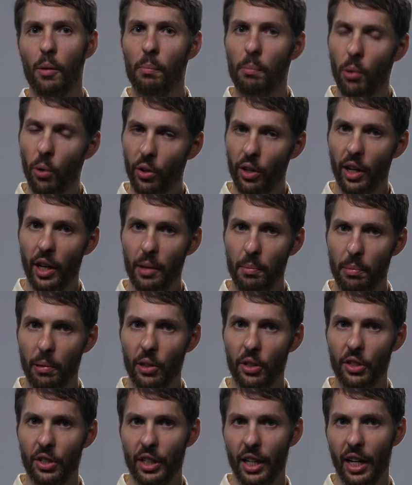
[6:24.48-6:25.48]
Borderline
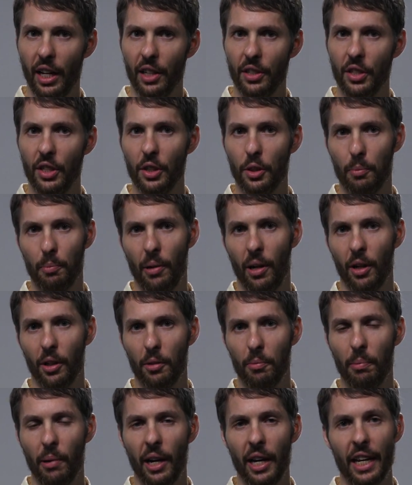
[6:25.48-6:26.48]
personality is
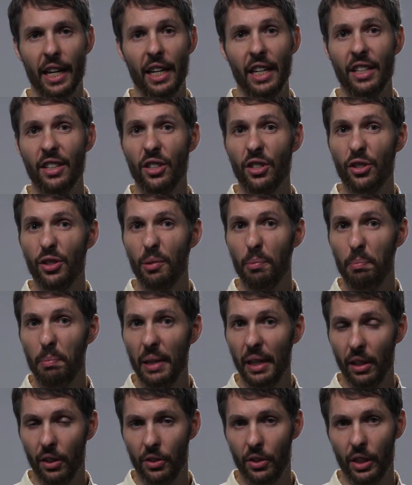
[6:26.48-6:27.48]
marked by
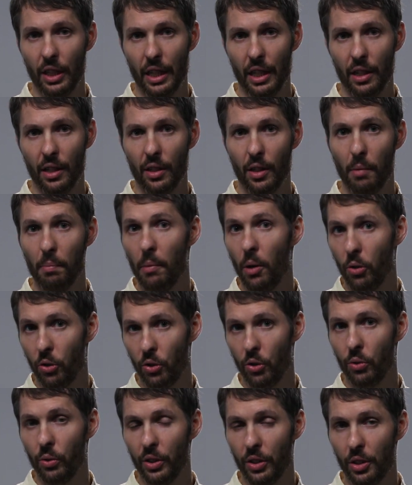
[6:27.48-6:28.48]
instability,
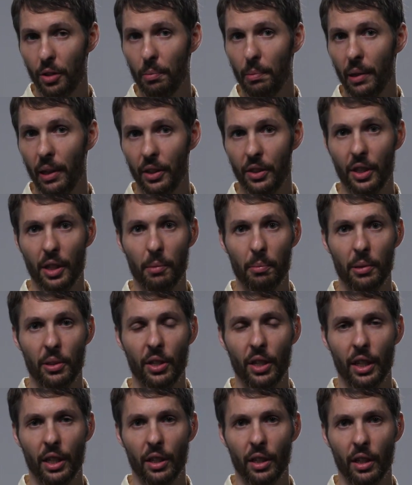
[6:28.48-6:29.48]
emotional instability in
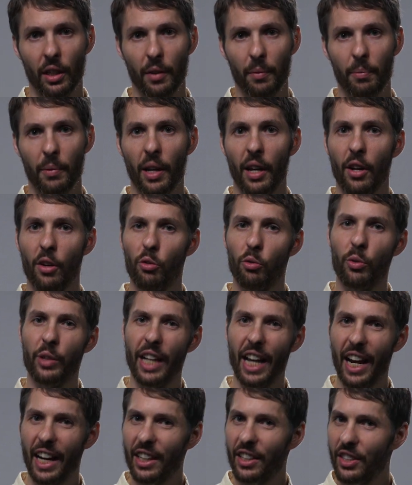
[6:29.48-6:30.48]
particular,
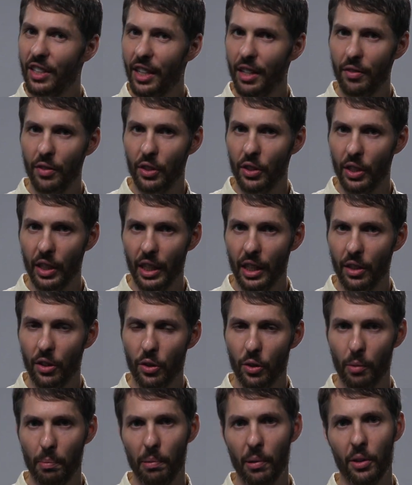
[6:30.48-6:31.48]
reactivity,
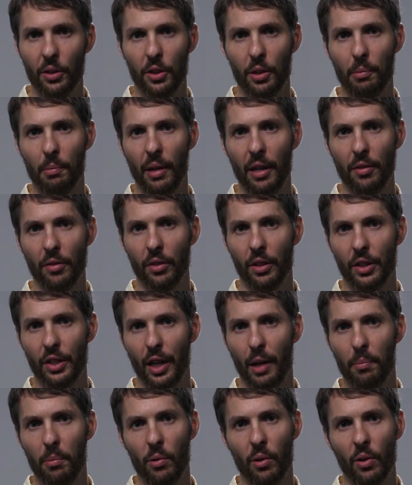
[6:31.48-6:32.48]
so a person may, for
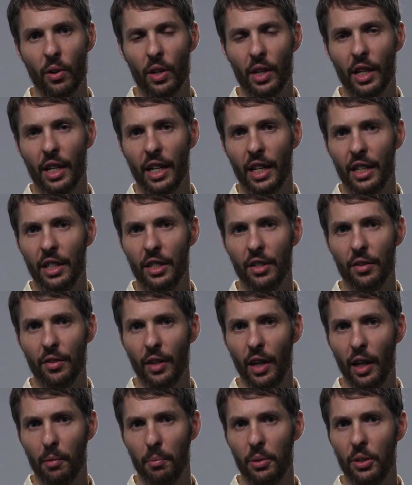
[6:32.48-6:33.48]
example,
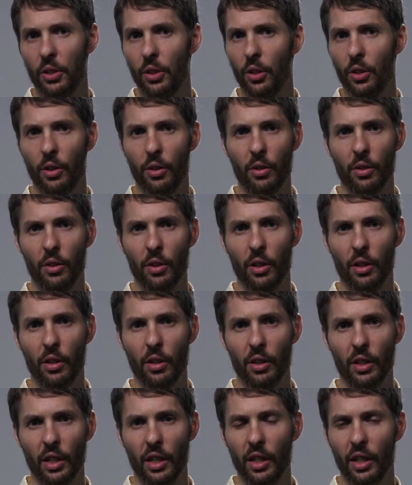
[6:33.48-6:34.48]
develop
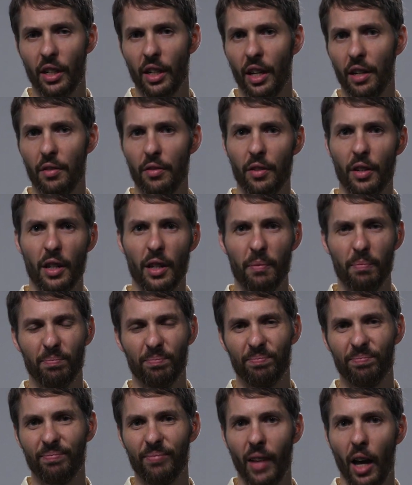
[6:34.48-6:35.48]
a kind of
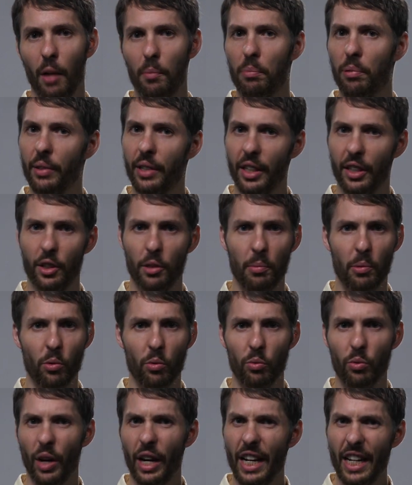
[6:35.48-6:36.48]

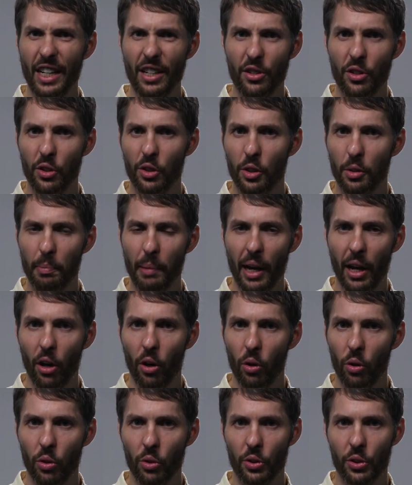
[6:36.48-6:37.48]
unpredictable rage
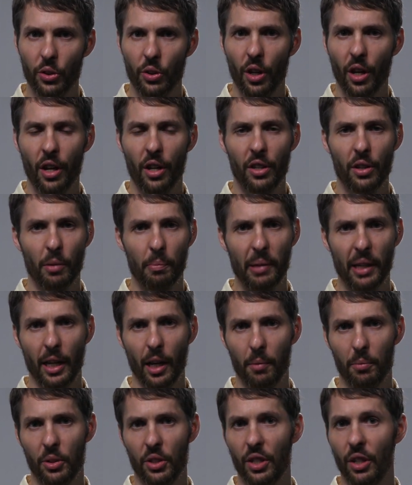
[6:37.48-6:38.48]
spells,
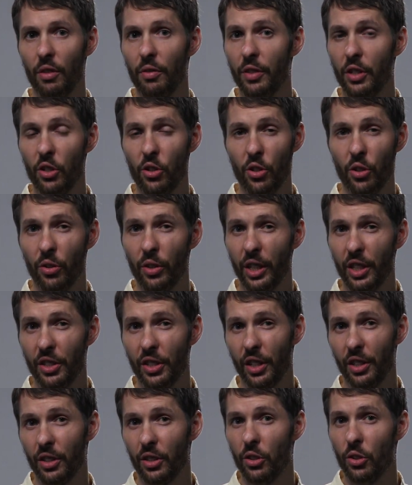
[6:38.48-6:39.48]
become
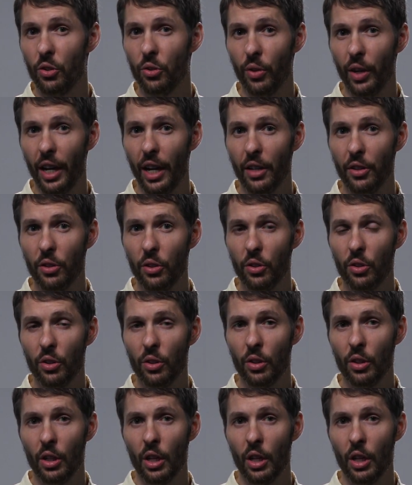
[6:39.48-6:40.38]
self-injurious under stress.